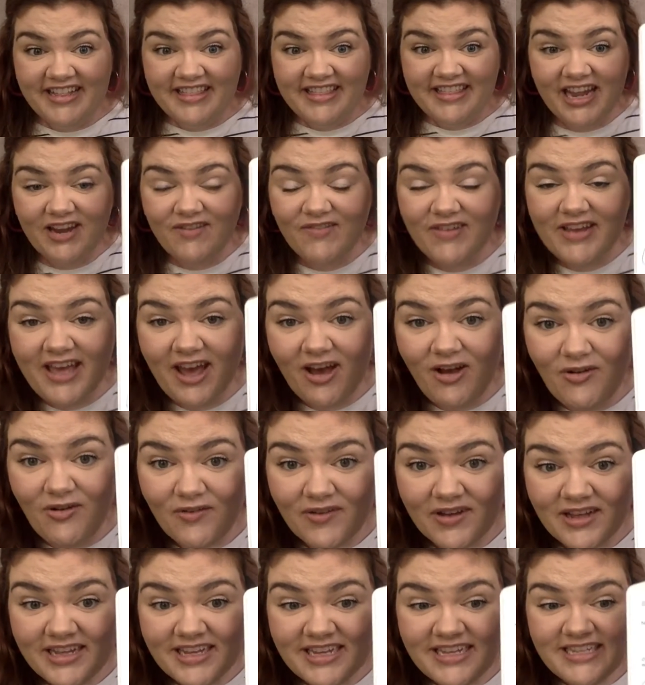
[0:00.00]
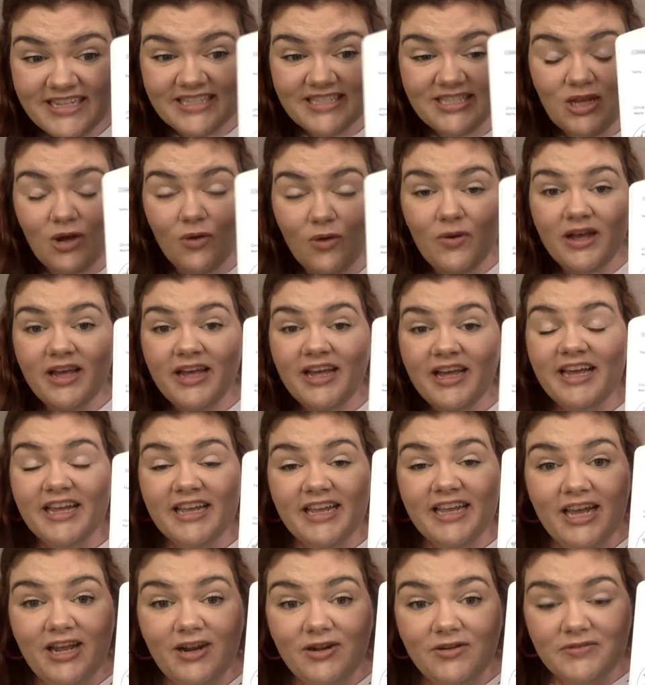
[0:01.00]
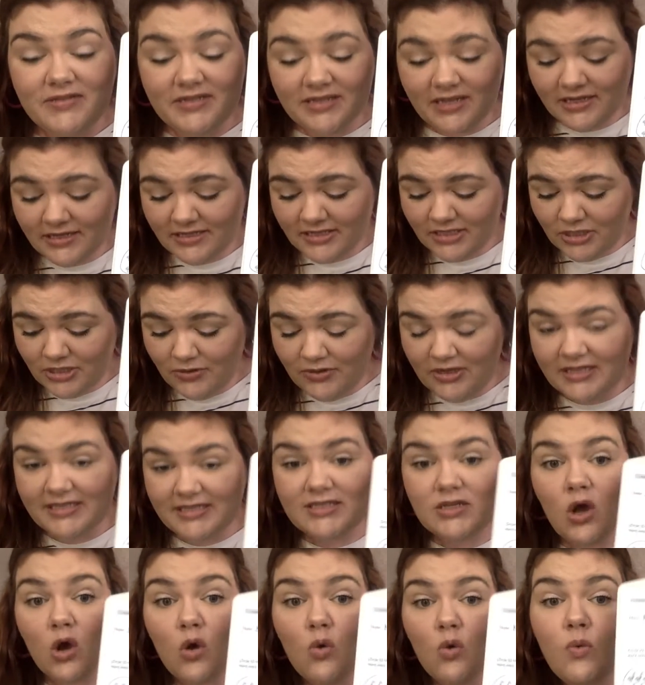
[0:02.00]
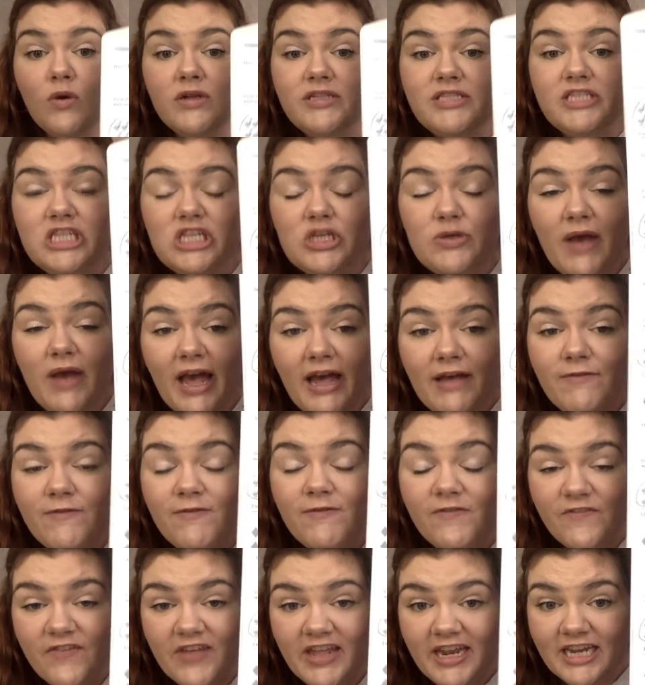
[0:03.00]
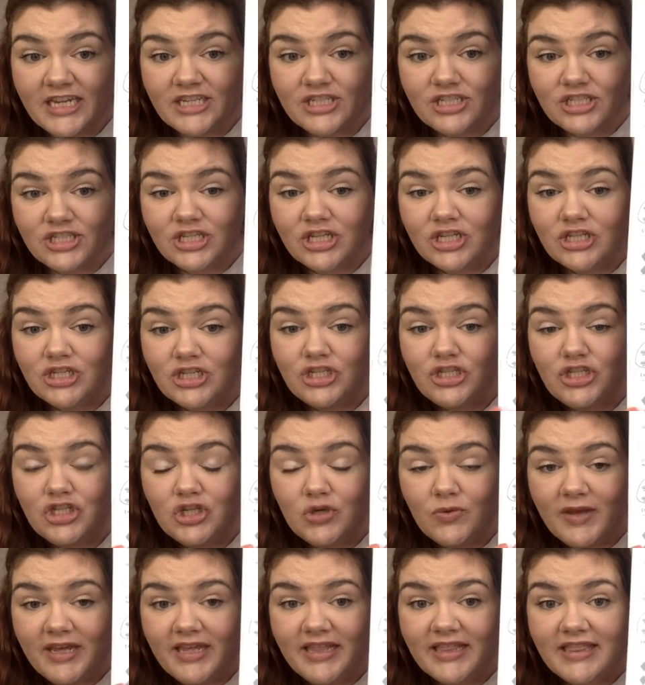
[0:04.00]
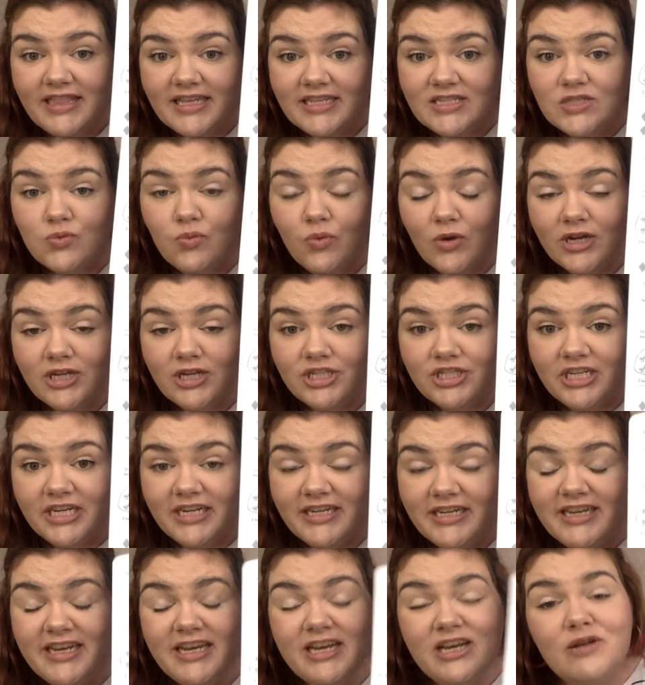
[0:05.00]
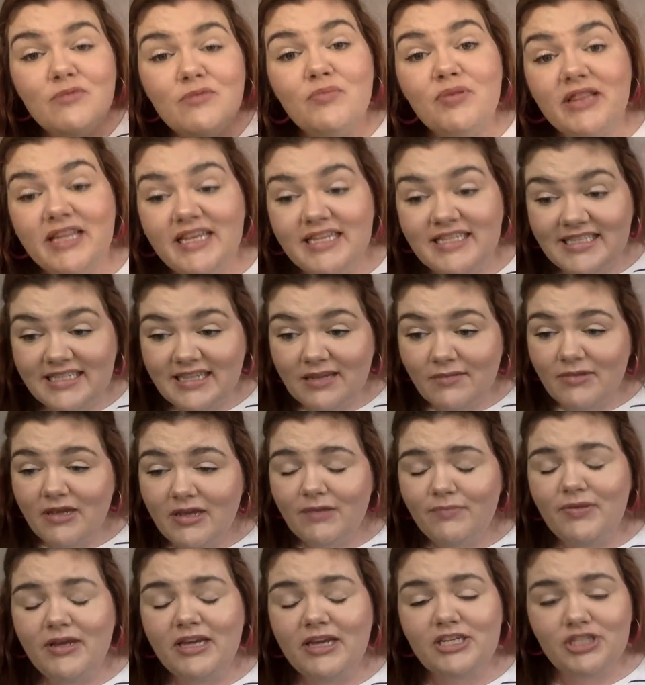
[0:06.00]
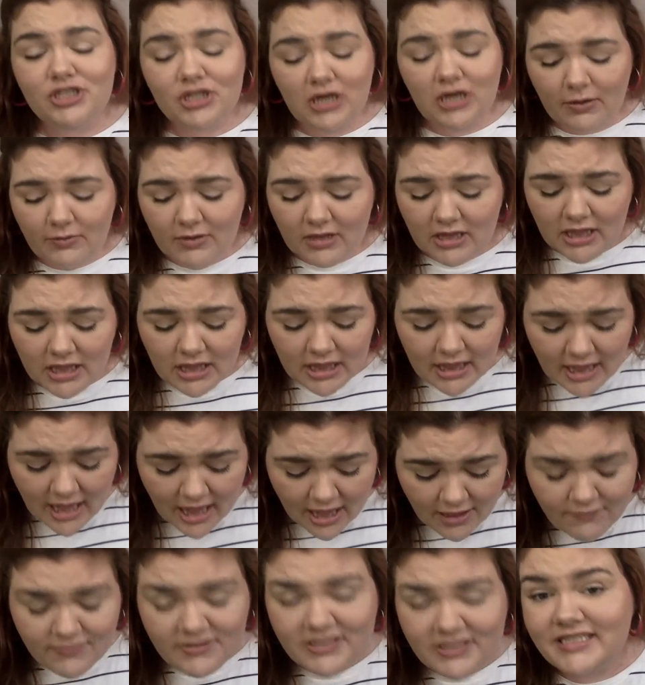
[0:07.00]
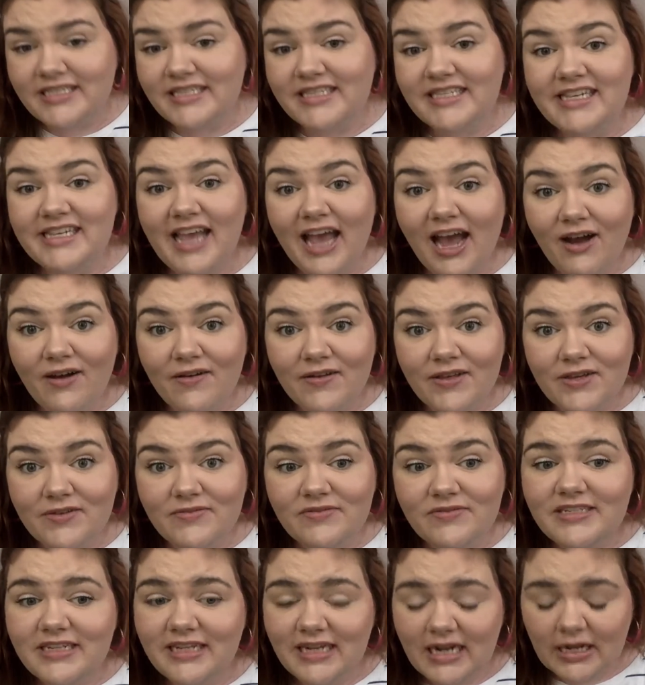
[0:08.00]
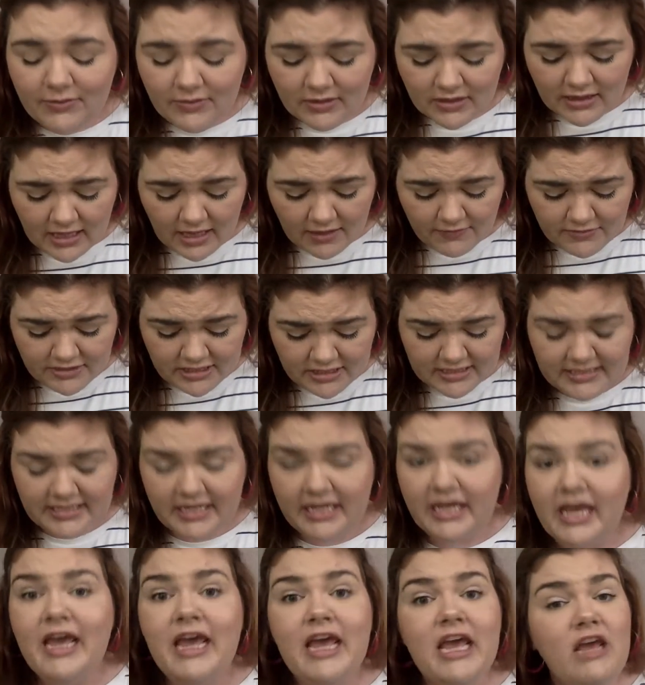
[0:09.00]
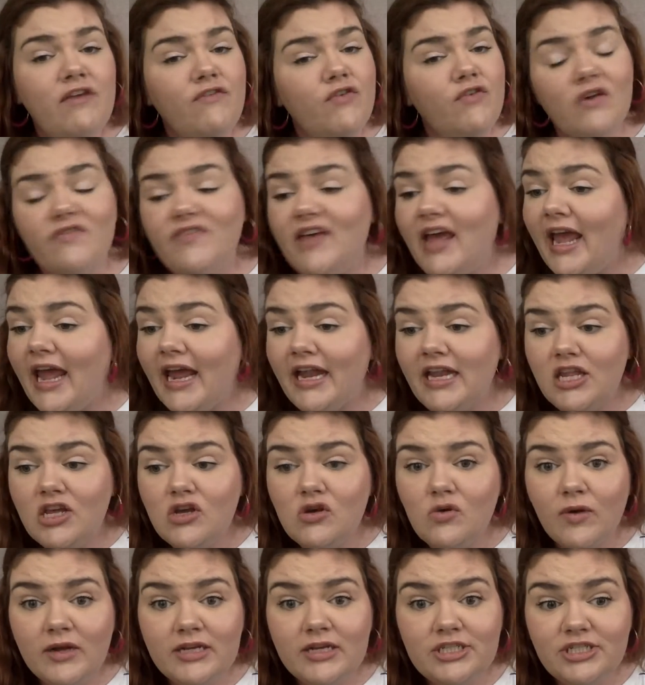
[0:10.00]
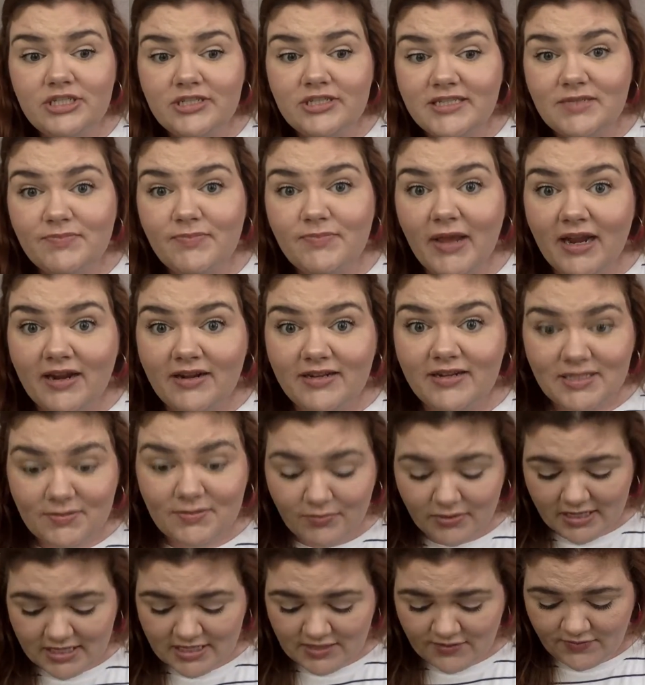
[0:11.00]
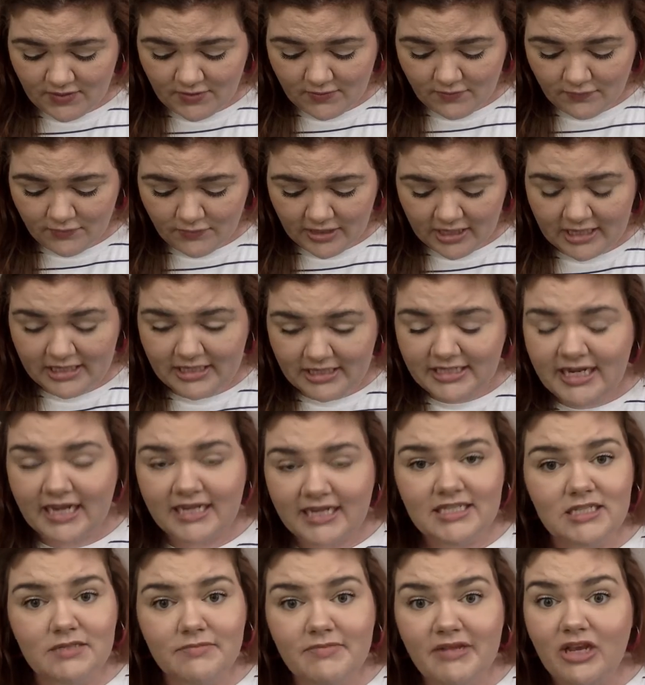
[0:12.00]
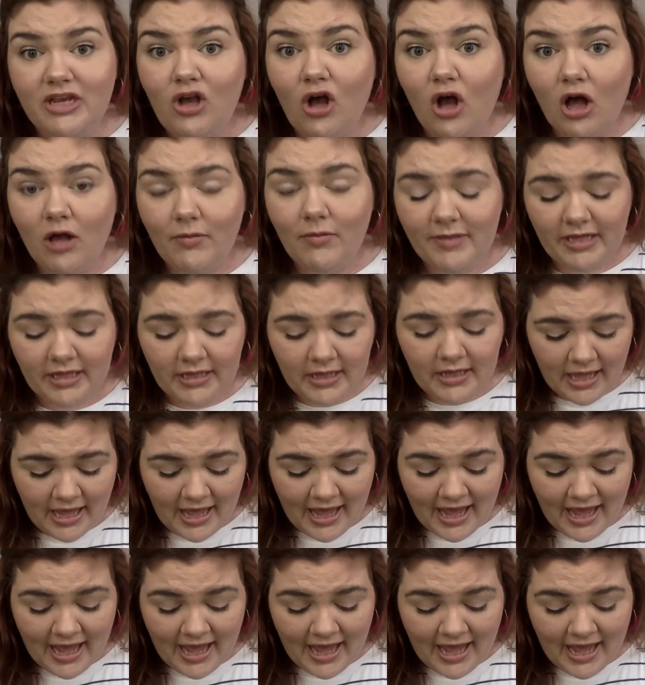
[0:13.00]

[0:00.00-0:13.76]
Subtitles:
There we go. So kiddos, students, once you have finished doing this worksheet, please send me a picture. I would love to see how you did. I would love to see if you have any questions. Parents, please feel free to text me, call me.